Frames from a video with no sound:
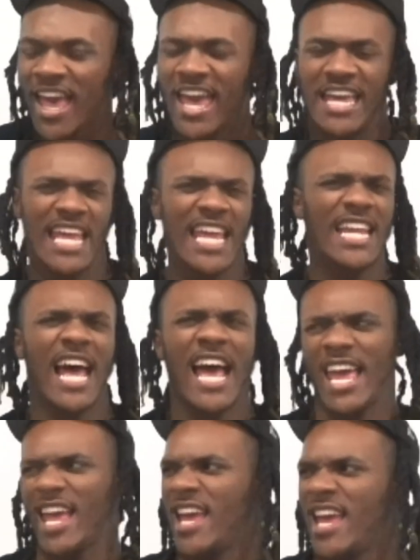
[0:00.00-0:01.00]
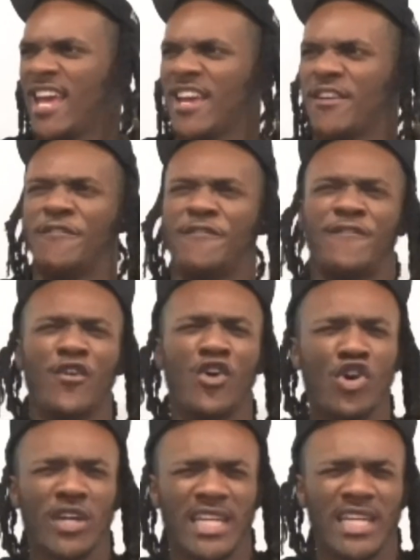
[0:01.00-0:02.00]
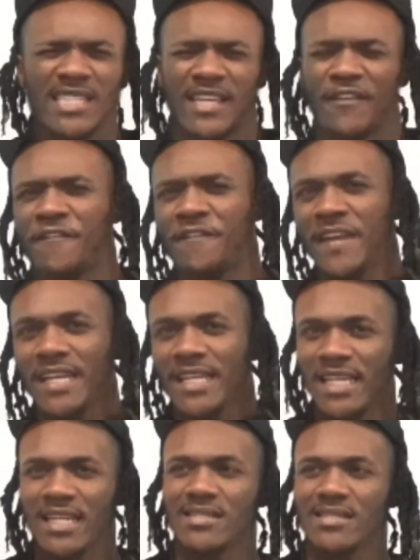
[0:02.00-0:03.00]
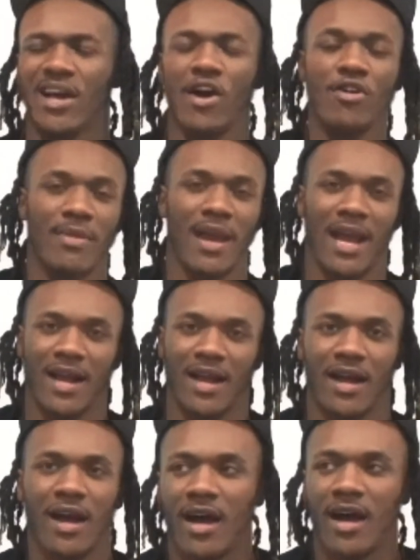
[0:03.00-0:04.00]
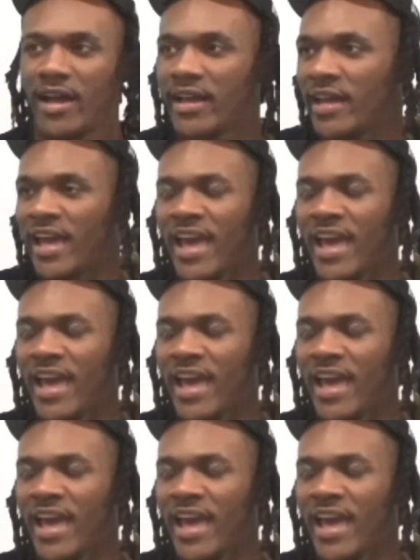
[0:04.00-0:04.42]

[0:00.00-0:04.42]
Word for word: And they like 40s and 50s. Oh my God.